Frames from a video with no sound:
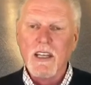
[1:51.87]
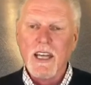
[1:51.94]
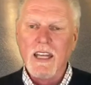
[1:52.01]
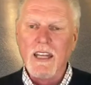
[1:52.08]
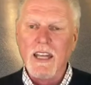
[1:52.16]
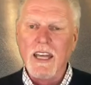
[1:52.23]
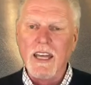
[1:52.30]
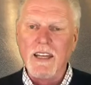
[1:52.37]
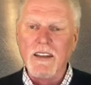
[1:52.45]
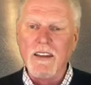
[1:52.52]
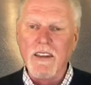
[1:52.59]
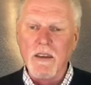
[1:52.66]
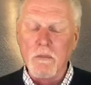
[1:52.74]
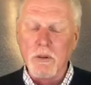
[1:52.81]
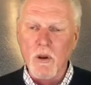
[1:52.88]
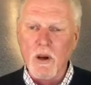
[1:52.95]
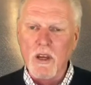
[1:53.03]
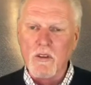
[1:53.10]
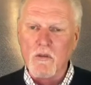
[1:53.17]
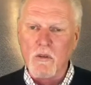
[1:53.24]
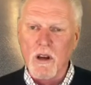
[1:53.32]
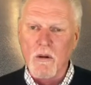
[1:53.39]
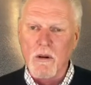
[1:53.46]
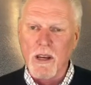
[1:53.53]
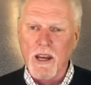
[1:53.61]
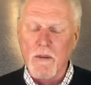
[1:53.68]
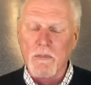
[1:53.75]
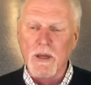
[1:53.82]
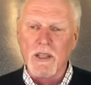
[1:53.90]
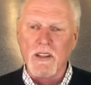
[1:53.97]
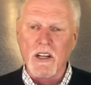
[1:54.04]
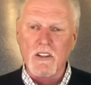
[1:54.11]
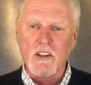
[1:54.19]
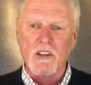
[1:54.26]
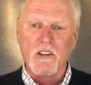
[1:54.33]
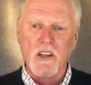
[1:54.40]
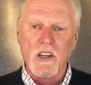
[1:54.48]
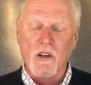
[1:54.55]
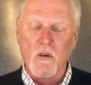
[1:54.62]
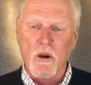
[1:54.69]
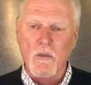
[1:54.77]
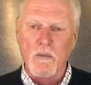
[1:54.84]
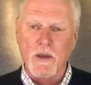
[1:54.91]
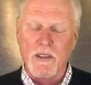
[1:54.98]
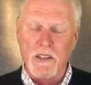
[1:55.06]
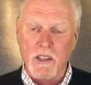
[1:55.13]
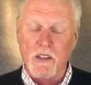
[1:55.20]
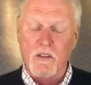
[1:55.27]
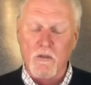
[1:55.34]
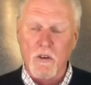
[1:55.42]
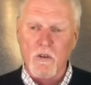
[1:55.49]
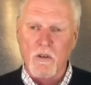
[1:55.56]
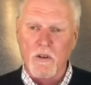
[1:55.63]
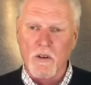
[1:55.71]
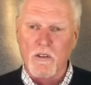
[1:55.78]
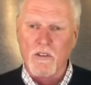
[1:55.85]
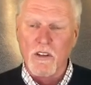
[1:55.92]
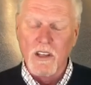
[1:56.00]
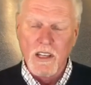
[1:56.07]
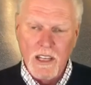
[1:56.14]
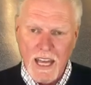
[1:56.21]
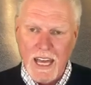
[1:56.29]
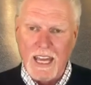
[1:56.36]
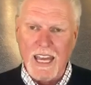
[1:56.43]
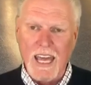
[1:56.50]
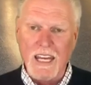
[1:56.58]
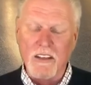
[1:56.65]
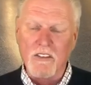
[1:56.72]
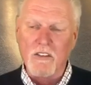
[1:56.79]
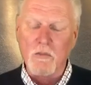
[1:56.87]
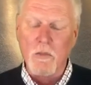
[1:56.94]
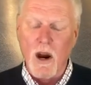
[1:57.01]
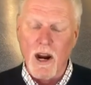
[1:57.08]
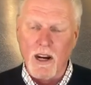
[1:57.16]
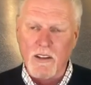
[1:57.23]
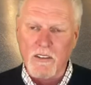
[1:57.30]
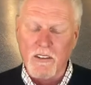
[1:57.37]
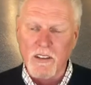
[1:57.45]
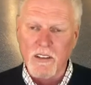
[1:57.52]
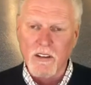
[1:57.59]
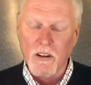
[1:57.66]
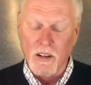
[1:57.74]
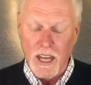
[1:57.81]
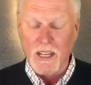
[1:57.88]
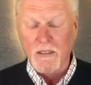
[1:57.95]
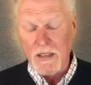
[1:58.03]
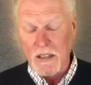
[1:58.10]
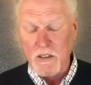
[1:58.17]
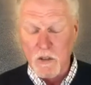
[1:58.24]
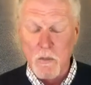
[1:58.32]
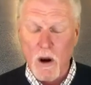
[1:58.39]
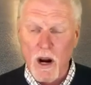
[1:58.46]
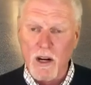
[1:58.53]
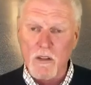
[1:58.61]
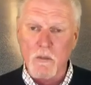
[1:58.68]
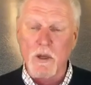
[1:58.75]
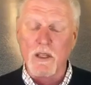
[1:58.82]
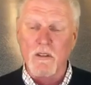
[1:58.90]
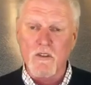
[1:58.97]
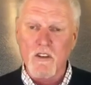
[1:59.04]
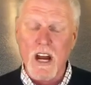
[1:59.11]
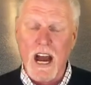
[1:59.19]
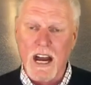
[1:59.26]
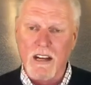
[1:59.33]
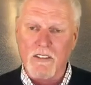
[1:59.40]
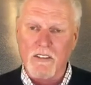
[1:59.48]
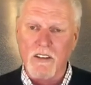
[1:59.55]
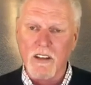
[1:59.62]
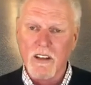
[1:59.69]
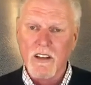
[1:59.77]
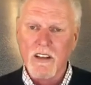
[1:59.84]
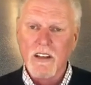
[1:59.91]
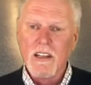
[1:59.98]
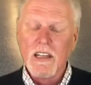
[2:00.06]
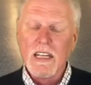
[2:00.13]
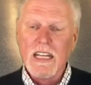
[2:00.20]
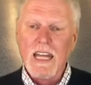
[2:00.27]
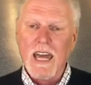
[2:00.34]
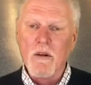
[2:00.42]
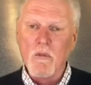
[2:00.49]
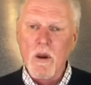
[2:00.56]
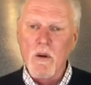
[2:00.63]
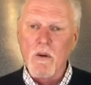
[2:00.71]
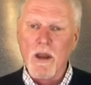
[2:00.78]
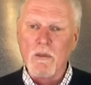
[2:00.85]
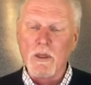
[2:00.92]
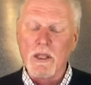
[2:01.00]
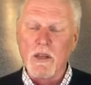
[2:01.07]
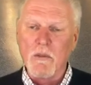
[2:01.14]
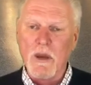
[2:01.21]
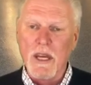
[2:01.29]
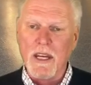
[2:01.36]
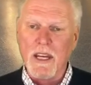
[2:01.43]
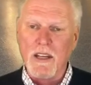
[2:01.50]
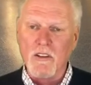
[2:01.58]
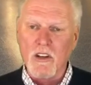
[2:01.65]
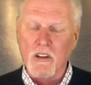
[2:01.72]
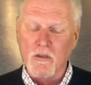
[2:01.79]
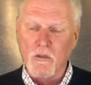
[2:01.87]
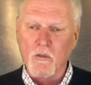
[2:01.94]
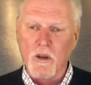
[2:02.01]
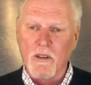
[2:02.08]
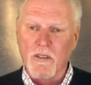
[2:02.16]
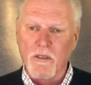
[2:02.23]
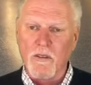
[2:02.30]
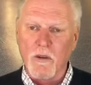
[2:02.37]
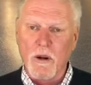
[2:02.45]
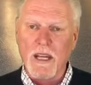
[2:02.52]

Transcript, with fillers: and employees were going up and touching the equipment, the extruders, and getting sparks, or getting not sparks, but shocks. And we were able to come in and just with the right